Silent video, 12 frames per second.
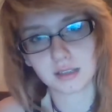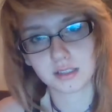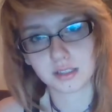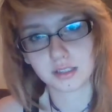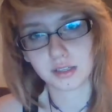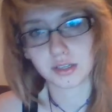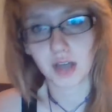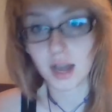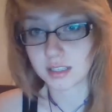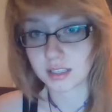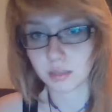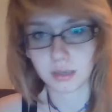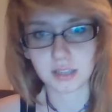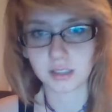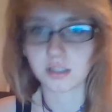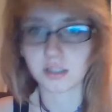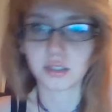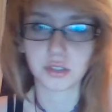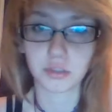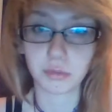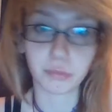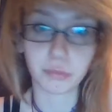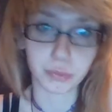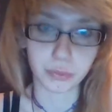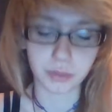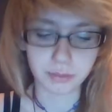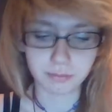considered gossip and it's considered to be rude.